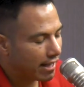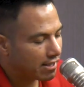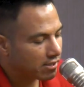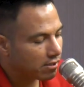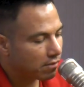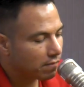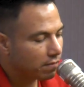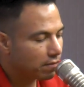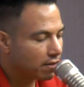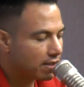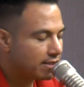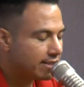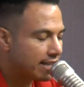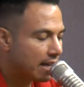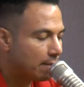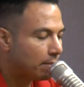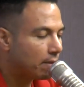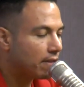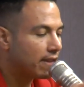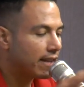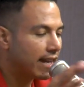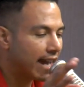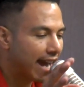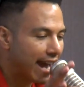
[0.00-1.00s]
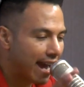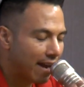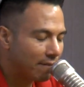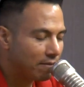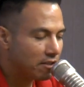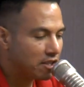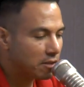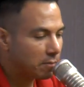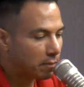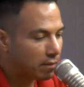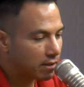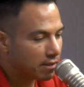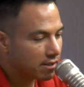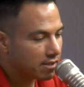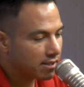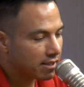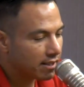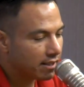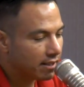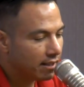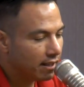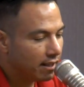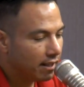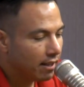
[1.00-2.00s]
so for example, the average
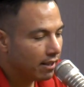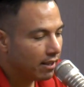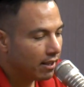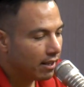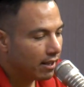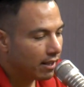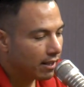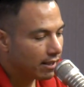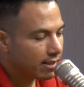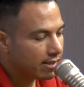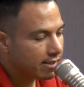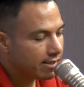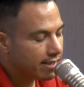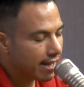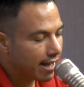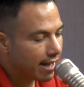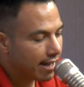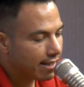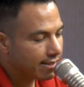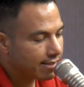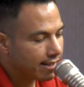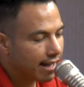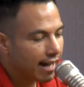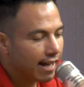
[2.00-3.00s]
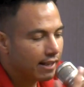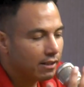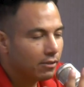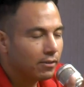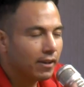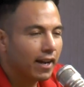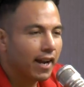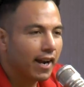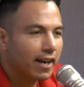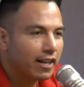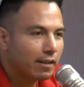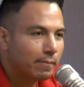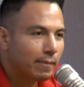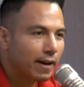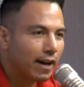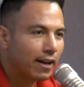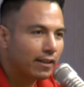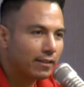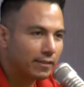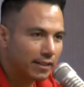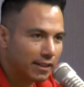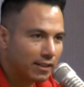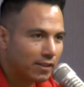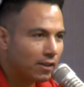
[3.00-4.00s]
person says, I don't care
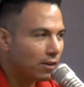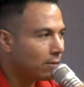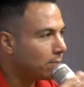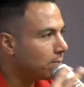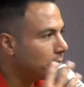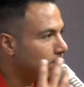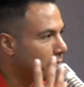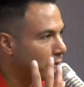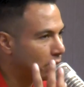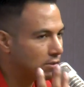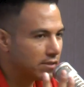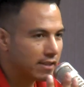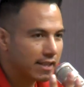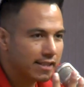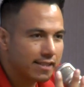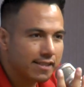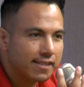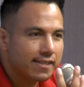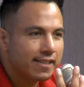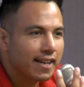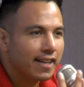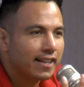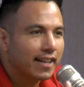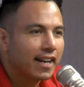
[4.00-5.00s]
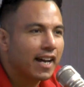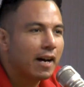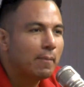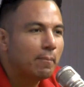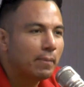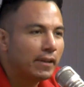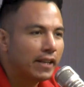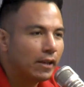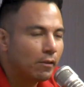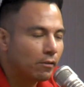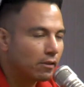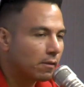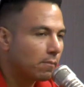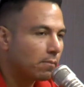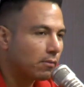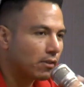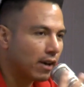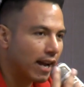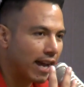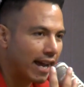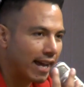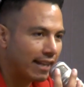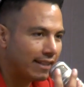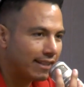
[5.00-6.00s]
about, booze. This is not a company or a
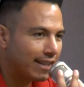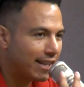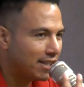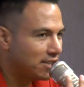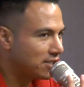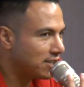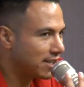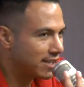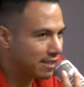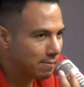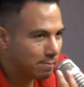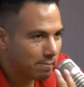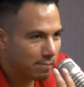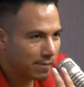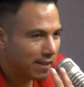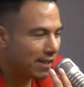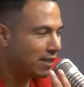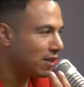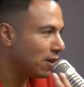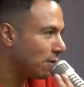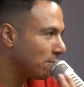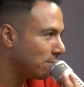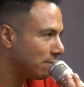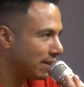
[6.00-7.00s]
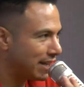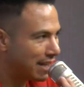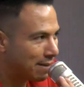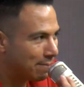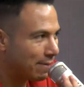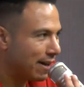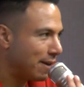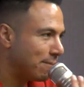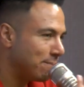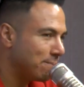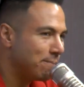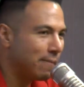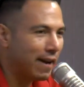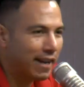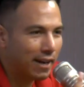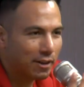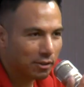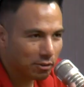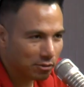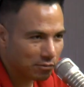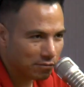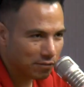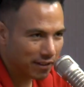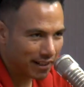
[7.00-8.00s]
brand. It's just, me and my
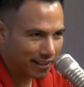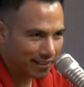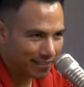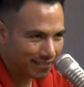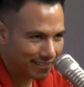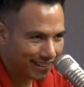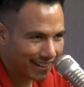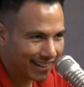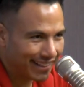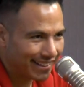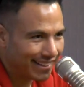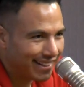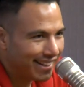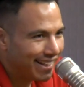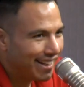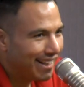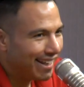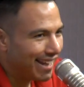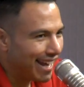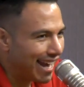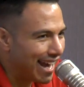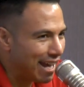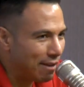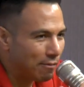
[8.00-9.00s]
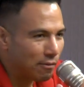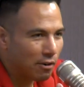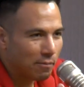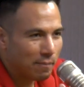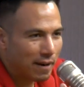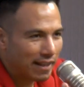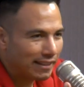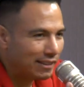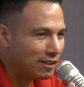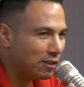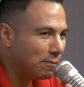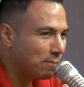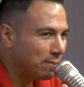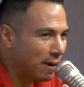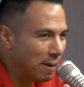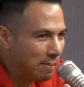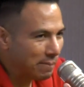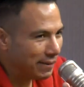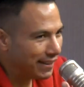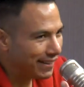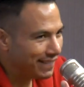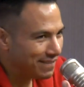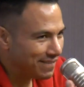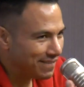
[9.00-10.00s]
girlfriend, right? Sure. Or my little puppy,